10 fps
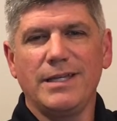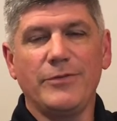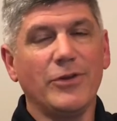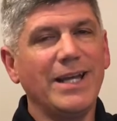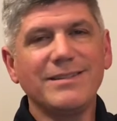
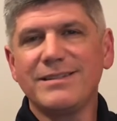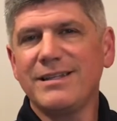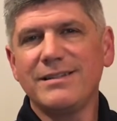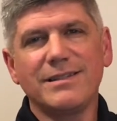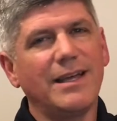If you're
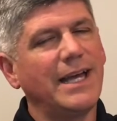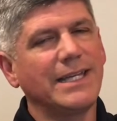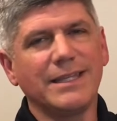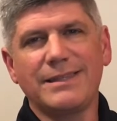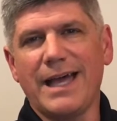hesitant, I
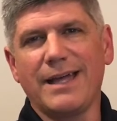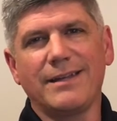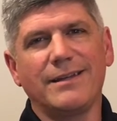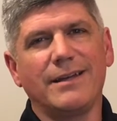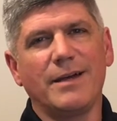get
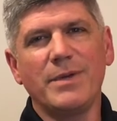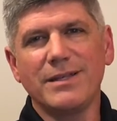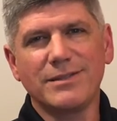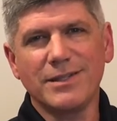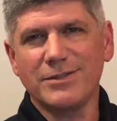that. I'm
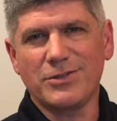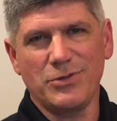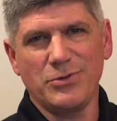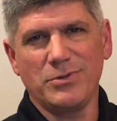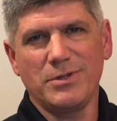hesitant
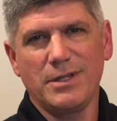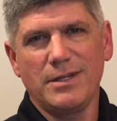too.